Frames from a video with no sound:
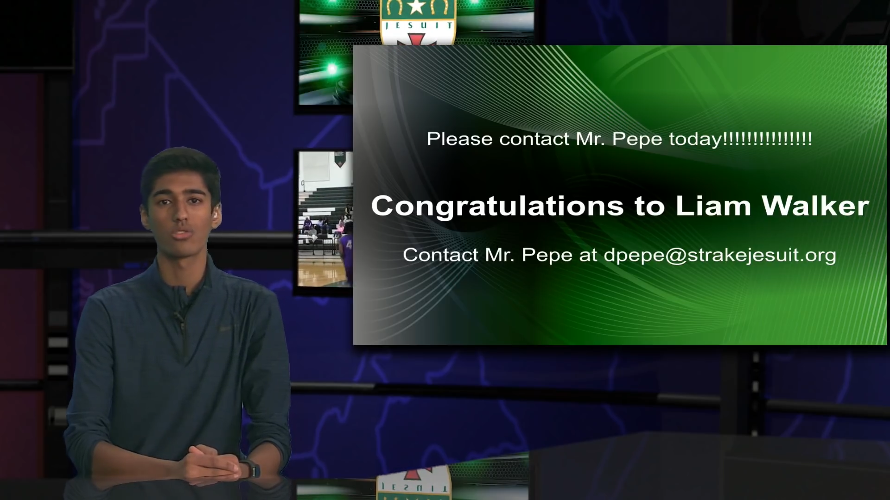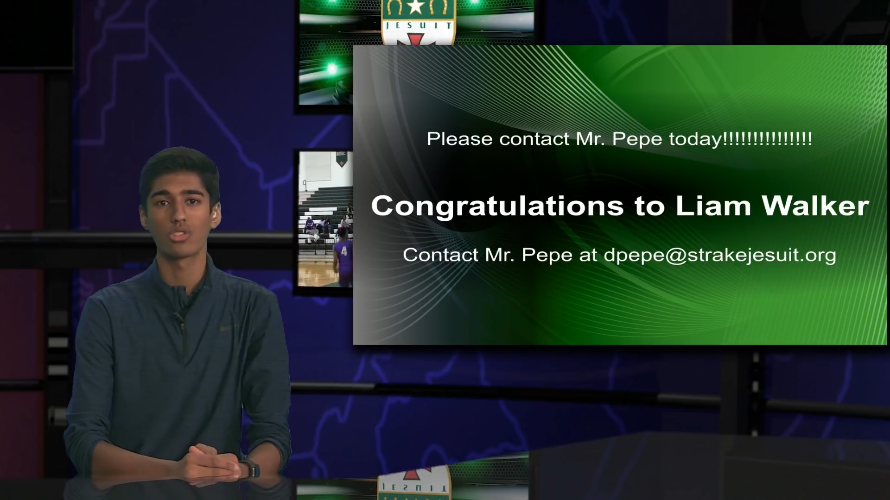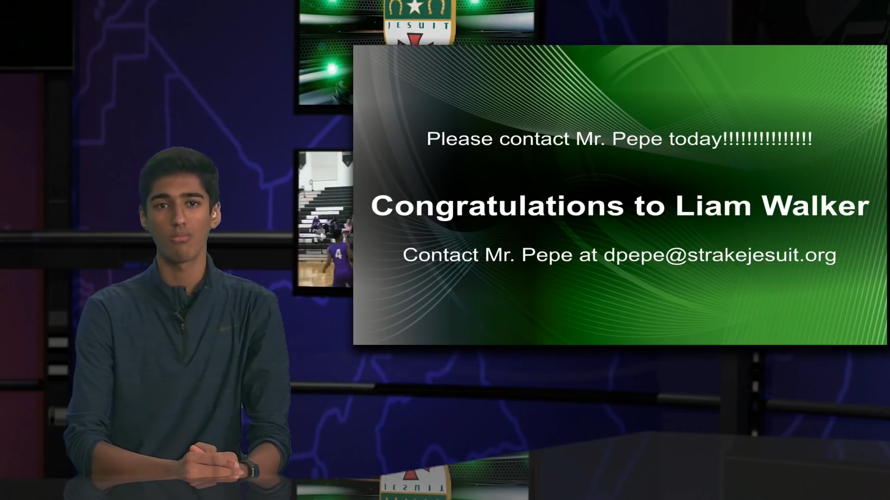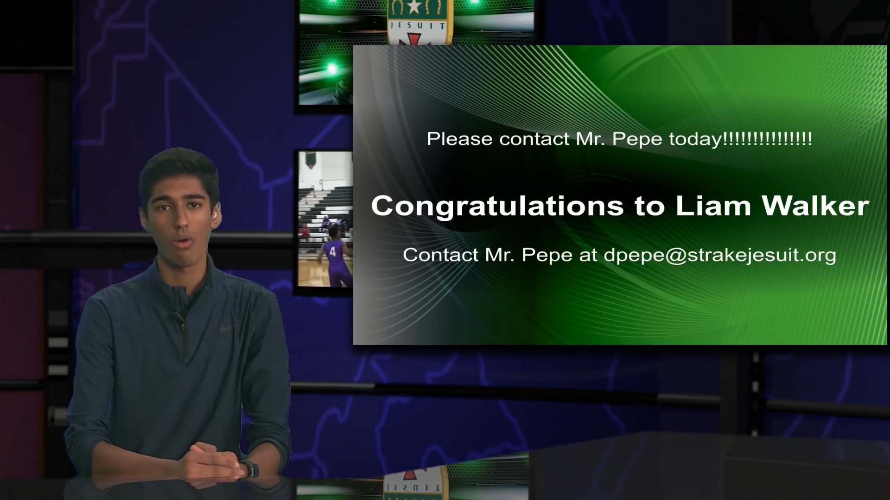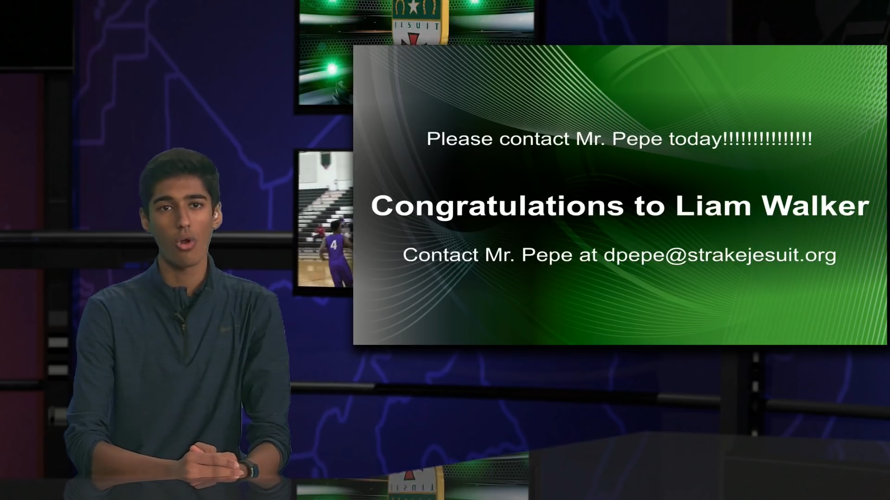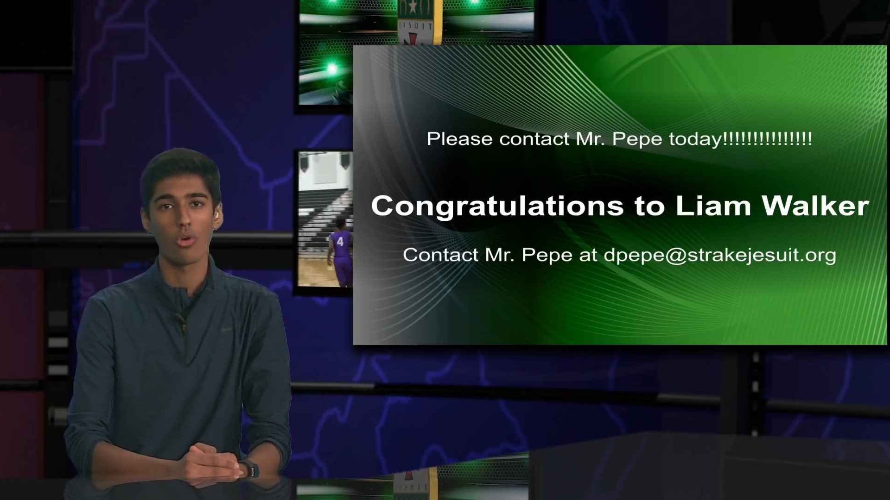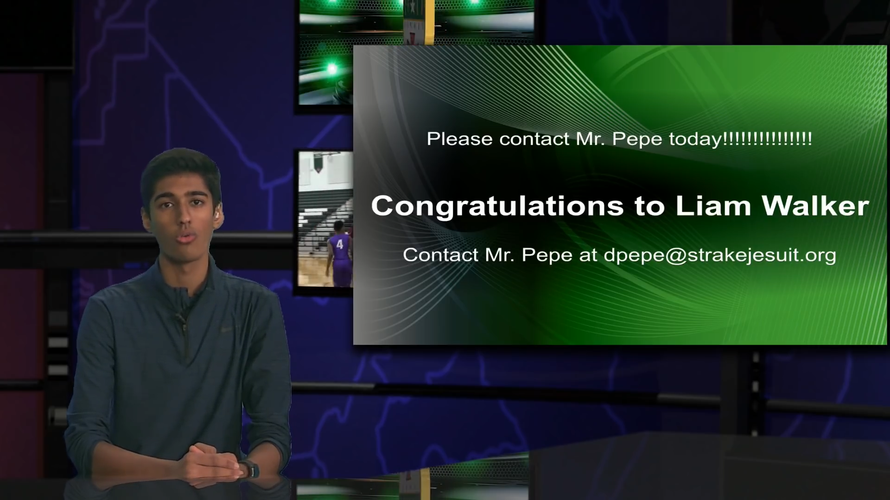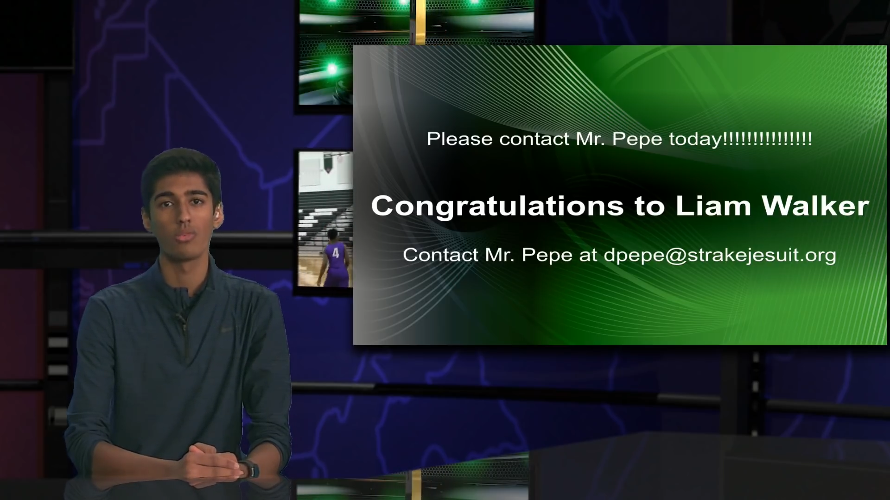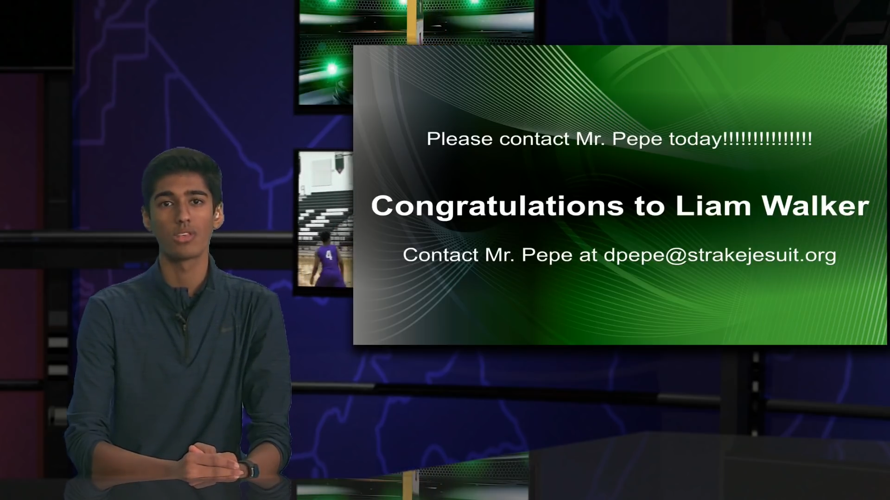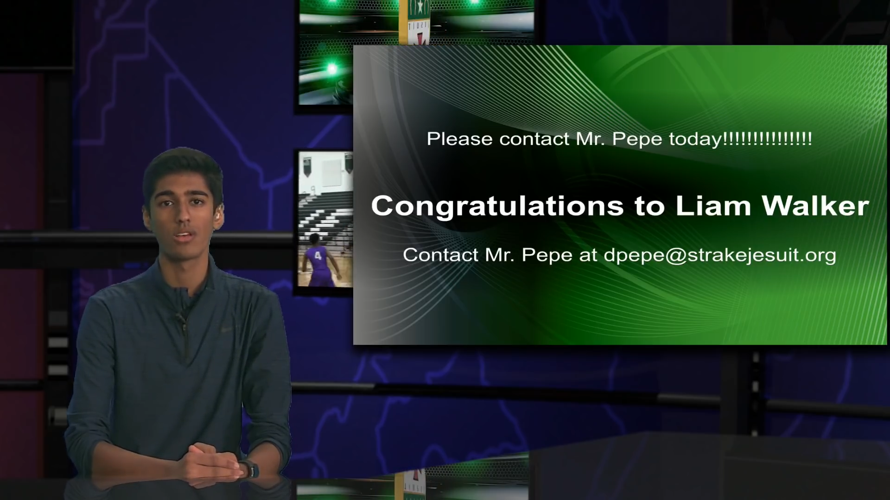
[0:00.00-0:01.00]
tomorrow
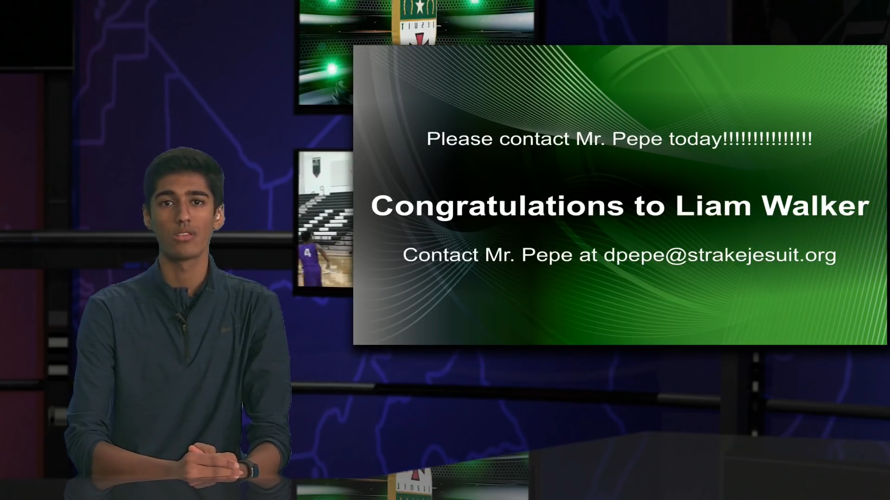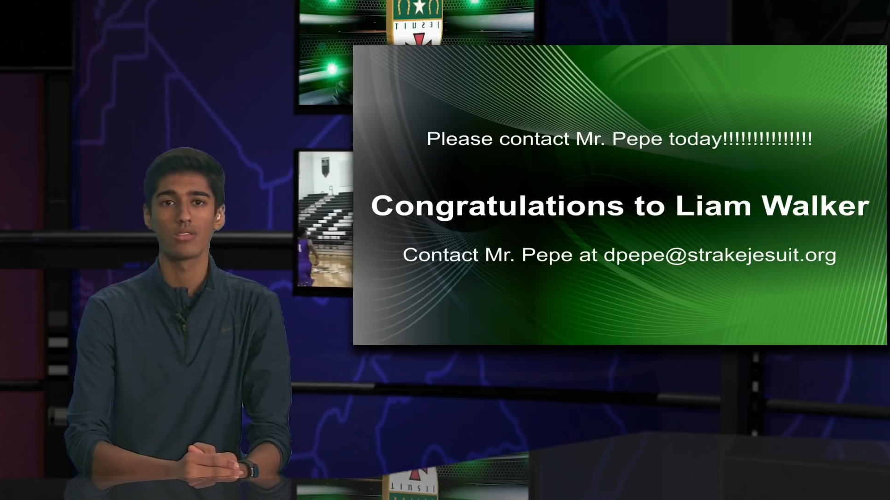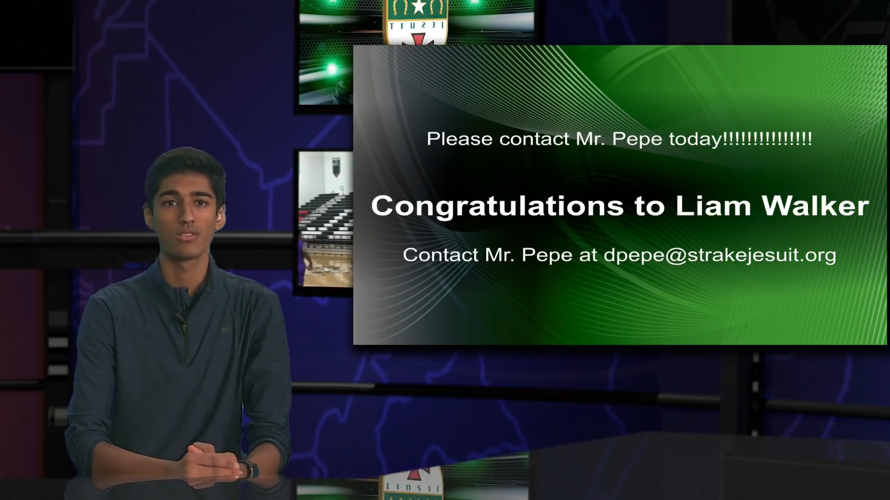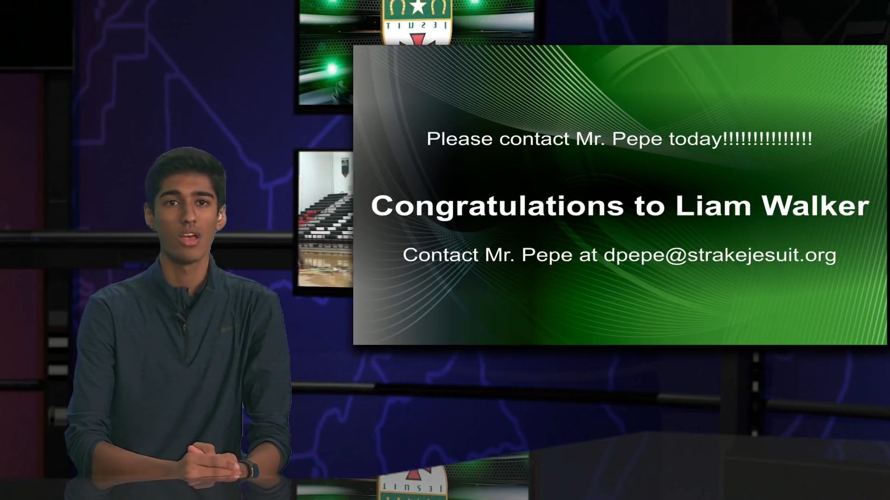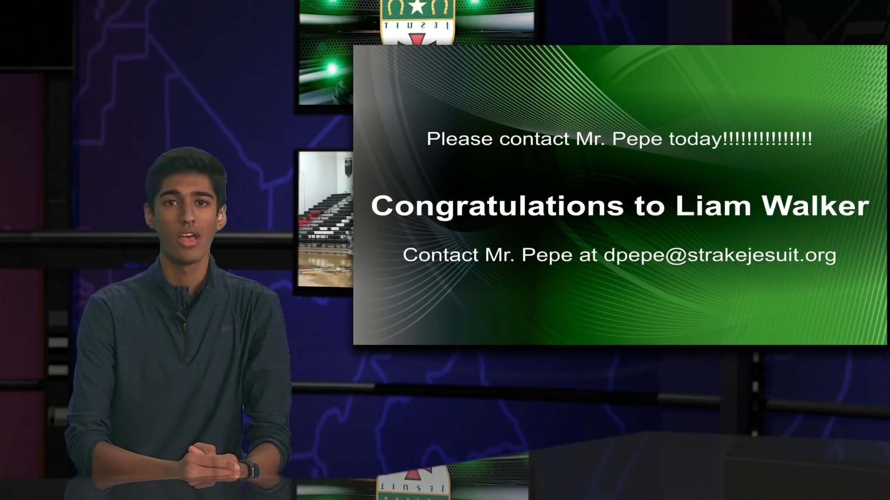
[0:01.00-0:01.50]
because